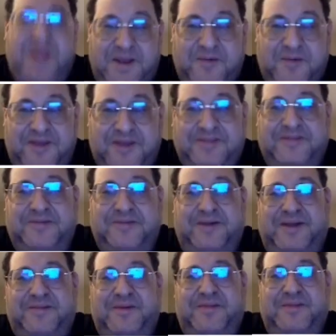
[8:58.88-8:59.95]
ways to
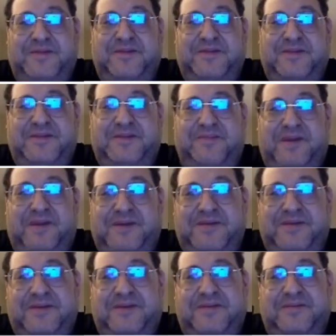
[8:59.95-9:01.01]
write web servers in
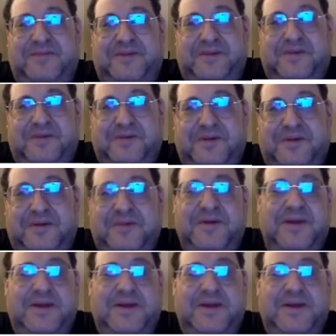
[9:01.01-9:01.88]
Python, as we all know.